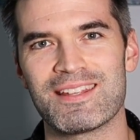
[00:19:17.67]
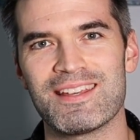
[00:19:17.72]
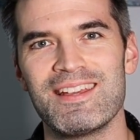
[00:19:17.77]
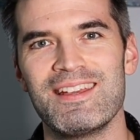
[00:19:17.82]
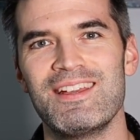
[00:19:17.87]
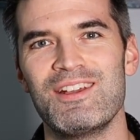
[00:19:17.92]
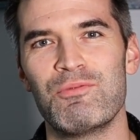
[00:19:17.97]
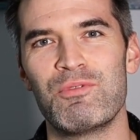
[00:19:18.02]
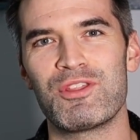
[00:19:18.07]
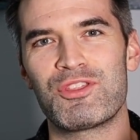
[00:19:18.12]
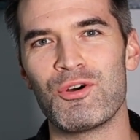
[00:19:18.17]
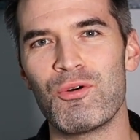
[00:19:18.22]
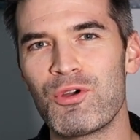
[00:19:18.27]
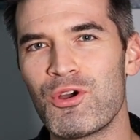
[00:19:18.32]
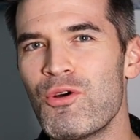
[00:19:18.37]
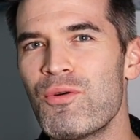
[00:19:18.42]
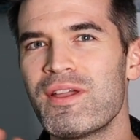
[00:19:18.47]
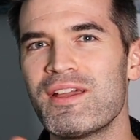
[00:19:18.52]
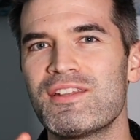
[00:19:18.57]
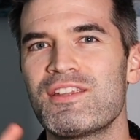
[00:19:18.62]
Without going
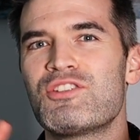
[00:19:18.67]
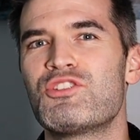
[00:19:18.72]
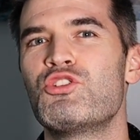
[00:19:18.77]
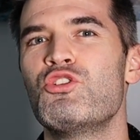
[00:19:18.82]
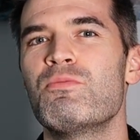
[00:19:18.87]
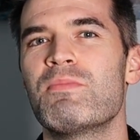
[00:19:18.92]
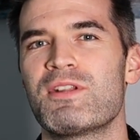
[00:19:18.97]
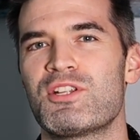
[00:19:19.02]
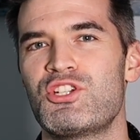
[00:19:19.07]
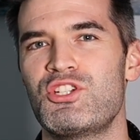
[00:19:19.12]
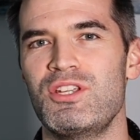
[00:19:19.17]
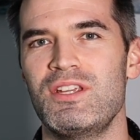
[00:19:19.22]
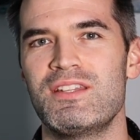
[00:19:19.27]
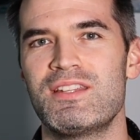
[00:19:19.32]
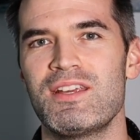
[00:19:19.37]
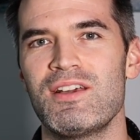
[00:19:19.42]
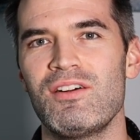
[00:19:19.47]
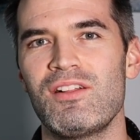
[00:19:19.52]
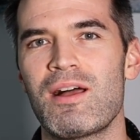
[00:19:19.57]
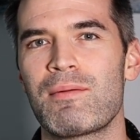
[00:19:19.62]
into too much detail,
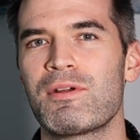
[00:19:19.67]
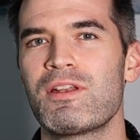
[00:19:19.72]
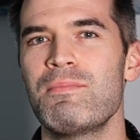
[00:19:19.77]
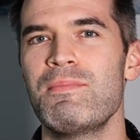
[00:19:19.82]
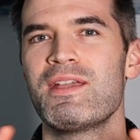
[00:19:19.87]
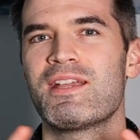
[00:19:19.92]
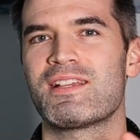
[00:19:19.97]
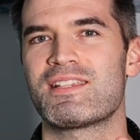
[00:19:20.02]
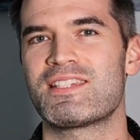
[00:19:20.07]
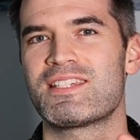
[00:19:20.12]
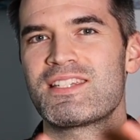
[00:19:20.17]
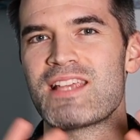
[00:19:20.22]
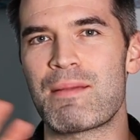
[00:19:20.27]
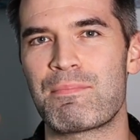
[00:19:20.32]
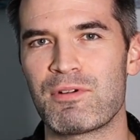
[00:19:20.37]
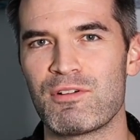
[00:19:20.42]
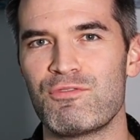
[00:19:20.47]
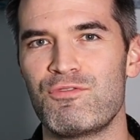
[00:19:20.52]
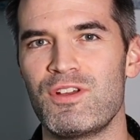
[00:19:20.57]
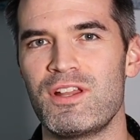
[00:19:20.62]
I'm going to make a separate
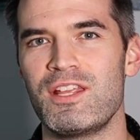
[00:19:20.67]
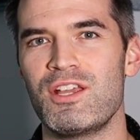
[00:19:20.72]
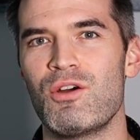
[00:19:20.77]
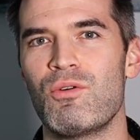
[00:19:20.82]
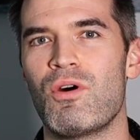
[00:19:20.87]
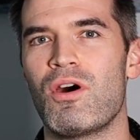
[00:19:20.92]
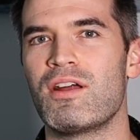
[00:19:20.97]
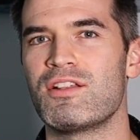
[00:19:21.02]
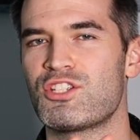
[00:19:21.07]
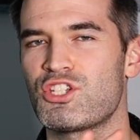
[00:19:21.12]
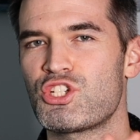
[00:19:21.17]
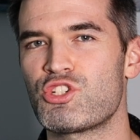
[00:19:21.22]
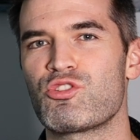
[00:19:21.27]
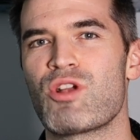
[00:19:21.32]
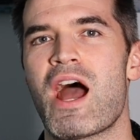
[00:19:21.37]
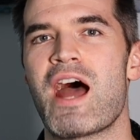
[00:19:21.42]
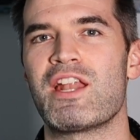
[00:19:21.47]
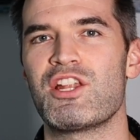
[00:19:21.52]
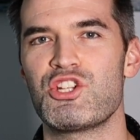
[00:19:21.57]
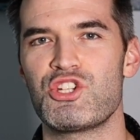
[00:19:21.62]
video on
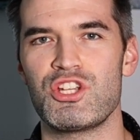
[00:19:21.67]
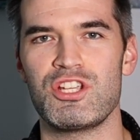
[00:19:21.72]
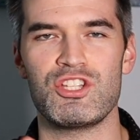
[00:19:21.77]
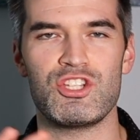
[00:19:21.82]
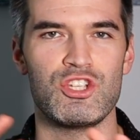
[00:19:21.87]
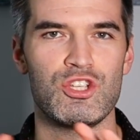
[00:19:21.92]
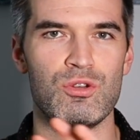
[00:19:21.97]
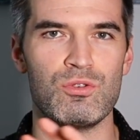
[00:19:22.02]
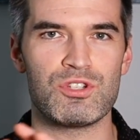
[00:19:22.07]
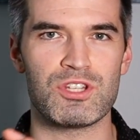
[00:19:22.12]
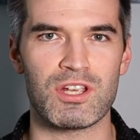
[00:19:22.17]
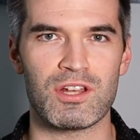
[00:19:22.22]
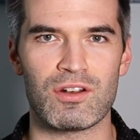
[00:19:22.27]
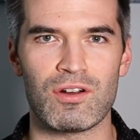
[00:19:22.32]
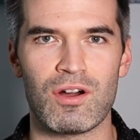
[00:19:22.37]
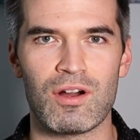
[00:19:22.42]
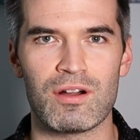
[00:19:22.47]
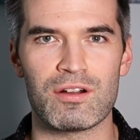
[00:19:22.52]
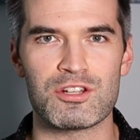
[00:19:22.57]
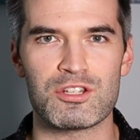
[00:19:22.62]
strategies using an
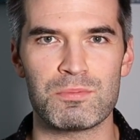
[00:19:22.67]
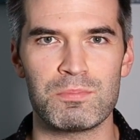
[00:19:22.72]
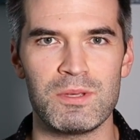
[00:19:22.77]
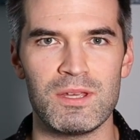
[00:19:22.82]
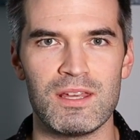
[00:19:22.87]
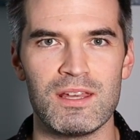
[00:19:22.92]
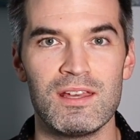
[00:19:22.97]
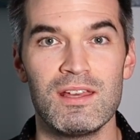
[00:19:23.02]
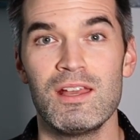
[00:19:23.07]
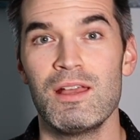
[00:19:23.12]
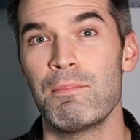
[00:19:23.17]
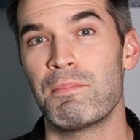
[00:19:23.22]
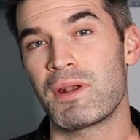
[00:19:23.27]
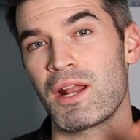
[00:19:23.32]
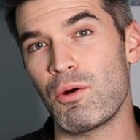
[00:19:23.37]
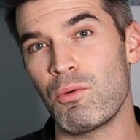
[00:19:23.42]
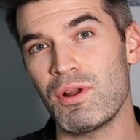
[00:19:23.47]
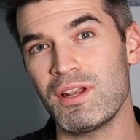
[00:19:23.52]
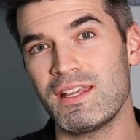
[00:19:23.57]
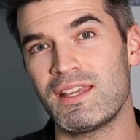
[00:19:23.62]
RRSP, but I want
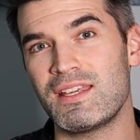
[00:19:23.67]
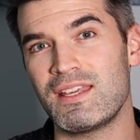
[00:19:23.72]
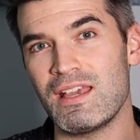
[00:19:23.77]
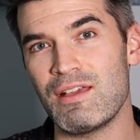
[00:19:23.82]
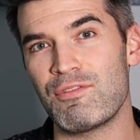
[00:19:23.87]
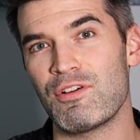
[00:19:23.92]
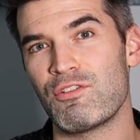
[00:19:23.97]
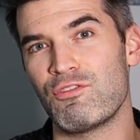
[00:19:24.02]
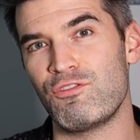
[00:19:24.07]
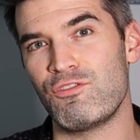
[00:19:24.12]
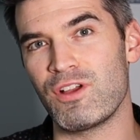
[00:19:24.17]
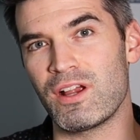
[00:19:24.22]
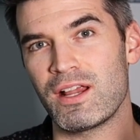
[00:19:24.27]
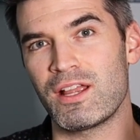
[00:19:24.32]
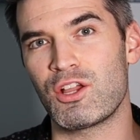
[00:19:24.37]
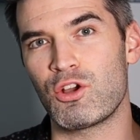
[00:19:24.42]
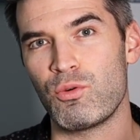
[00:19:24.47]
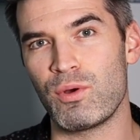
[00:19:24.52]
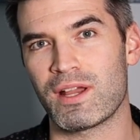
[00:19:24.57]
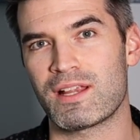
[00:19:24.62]
to give a very
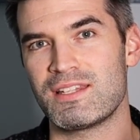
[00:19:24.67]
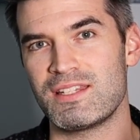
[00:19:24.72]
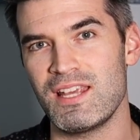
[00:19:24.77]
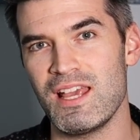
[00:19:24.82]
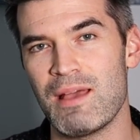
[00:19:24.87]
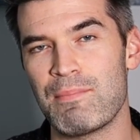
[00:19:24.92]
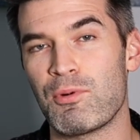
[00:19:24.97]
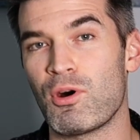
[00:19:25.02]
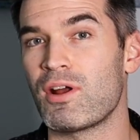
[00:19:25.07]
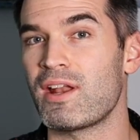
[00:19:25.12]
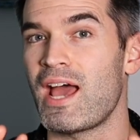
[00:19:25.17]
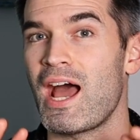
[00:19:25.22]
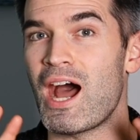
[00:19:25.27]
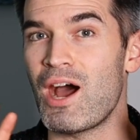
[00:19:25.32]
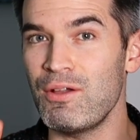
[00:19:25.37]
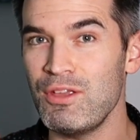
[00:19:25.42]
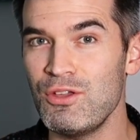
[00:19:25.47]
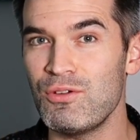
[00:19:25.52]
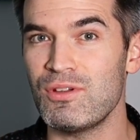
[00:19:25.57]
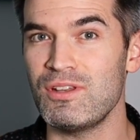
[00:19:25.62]
quick tip on how you
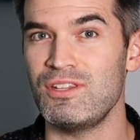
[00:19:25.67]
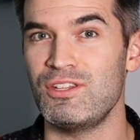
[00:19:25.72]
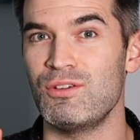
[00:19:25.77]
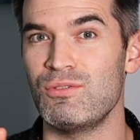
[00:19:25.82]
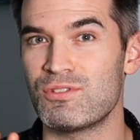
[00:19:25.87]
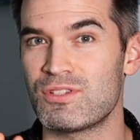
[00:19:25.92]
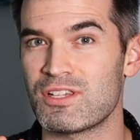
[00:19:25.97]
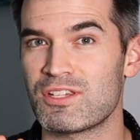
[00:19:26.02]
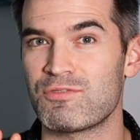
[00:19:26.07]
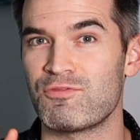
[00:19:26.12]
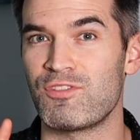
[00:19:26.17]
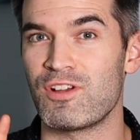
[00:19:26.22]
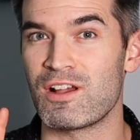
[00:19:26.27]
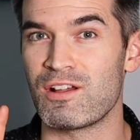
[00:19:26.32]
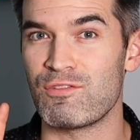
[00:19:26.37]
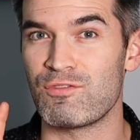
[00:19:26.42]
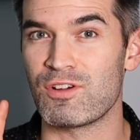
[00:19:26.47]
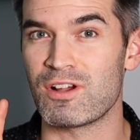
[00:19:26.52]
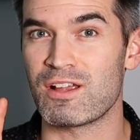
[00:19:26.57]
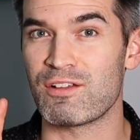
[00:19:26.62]
can use this this very,
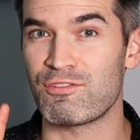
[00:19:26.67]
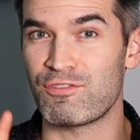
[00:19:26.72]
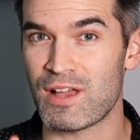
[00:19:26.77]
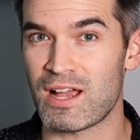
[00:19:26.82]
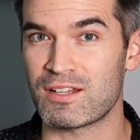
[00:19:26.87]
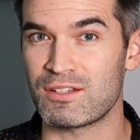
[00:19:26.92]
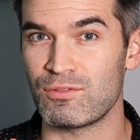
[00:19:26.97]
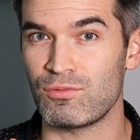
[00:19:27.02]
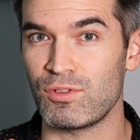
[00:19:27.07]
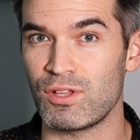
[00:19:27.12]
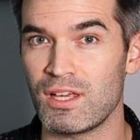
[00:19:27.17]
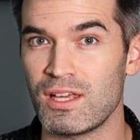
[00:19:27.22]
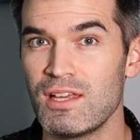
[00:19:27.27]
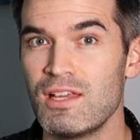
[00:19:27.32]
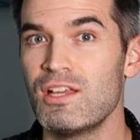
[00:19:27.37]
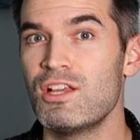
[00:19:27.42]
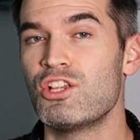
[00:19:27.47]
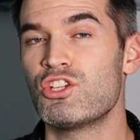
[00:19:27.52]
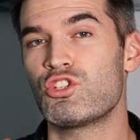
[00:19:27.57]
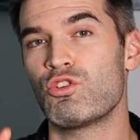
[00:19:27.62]
very effectively.
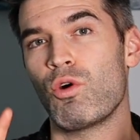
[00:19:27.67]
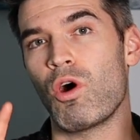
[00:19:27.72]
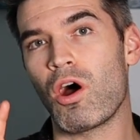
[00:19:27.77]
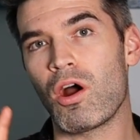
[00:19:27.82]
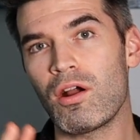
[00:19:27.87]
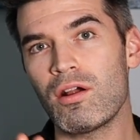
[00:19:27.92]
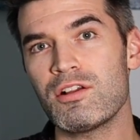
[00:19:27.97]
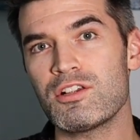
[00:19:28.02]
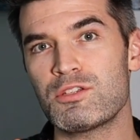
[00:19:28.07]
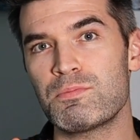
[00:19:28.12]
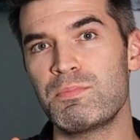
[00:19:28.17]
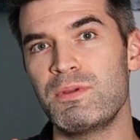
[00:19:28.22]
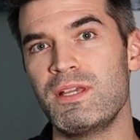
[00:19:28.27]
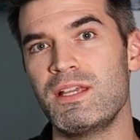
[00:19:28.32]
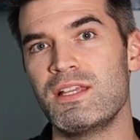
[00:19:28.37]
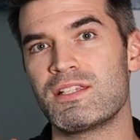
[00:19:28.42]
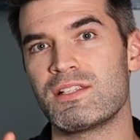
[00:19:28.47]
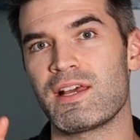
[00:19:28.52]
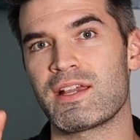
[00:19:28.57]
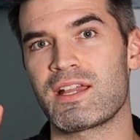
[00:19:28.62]
So RRSPs,
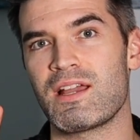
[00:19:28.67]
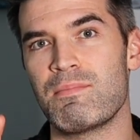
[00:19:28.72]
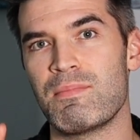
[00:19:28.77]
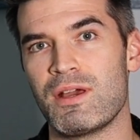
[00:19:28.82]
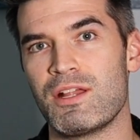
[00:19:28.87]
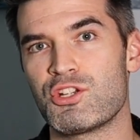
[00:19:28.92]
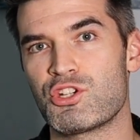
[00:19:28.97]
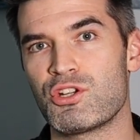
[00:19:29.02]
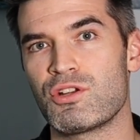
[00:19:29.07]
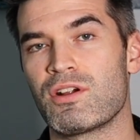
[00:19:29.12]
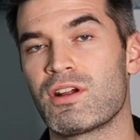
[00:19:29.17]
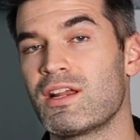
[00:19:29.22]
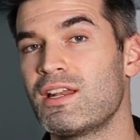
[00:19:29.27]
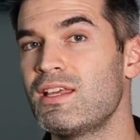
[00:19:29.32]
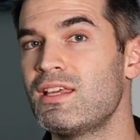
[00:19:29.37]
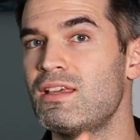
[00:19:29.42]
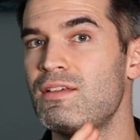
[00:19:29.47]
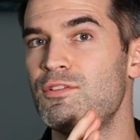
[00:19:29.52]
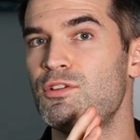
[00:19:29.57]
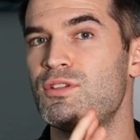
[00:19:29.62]
like I mentioned, are going to give
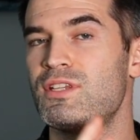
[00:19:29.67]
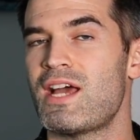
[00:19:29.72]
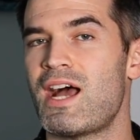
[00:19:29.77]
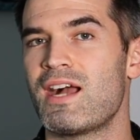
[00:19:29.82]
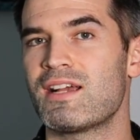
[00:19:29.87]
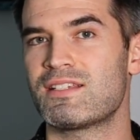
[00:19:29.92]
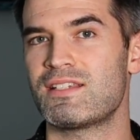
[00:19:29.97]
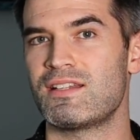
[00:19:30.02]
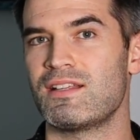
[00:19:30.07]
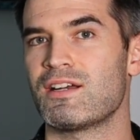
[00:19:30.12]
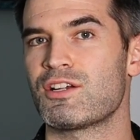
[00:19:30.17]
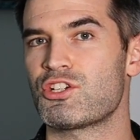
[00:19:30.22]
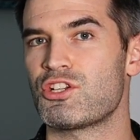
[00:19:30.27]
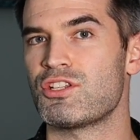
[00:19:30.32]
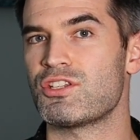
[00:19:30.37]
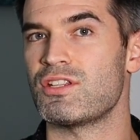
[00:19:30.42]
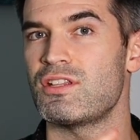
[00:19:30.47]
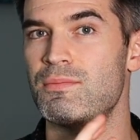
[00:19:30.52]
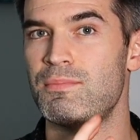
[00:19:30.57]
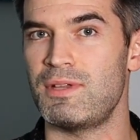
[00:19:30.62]
you tax deductions in the
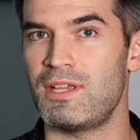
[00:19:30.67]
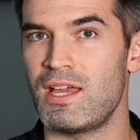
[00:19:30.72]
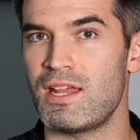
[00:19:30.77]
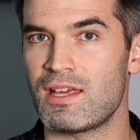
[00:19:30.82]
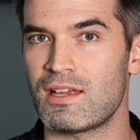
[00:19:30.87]
beginning.